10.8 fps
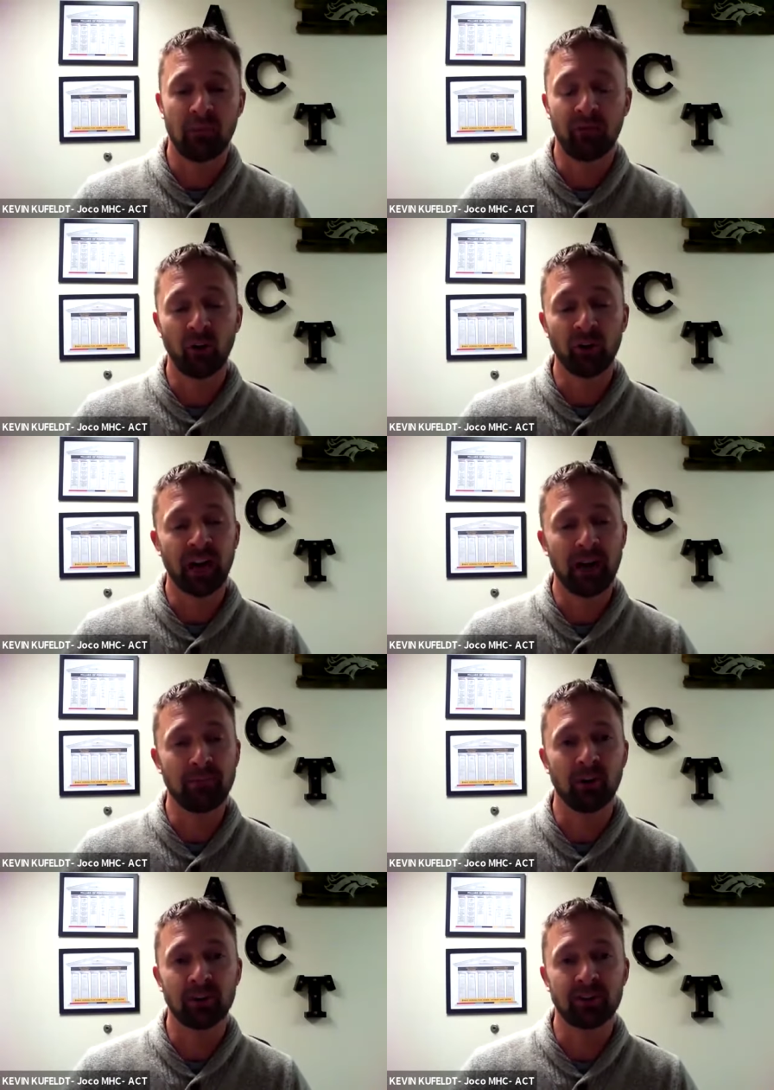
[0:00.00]
a
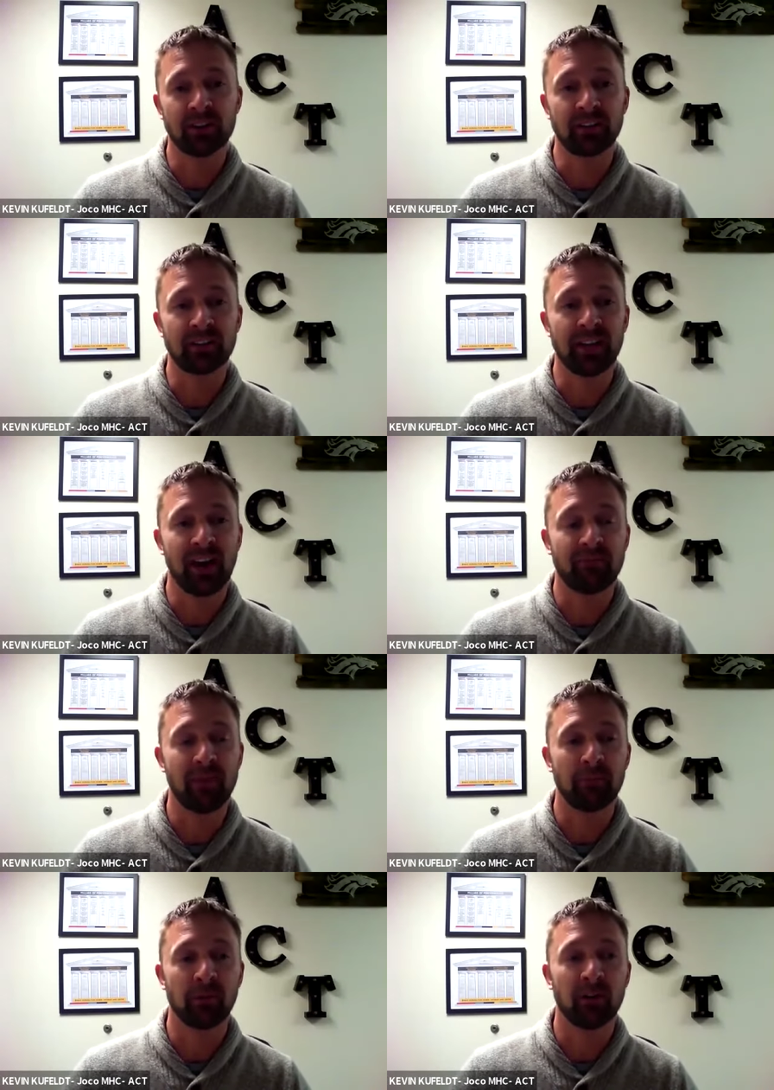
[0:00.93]
full-time nursing staff
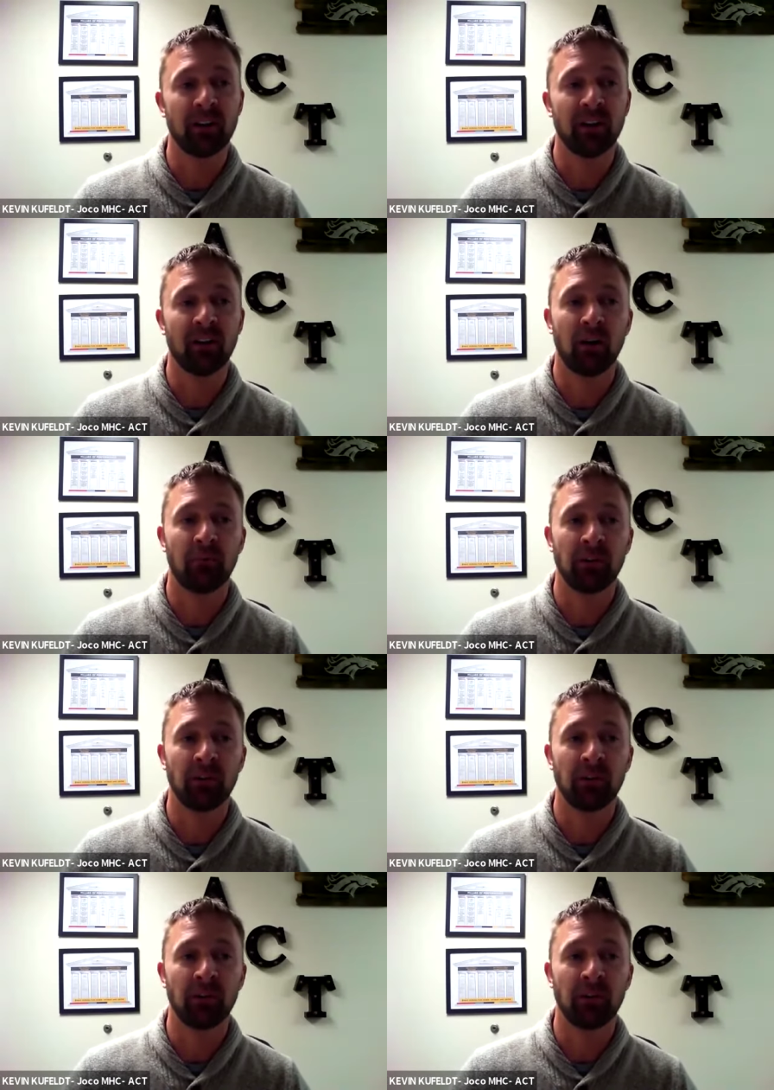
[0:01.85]
member that um,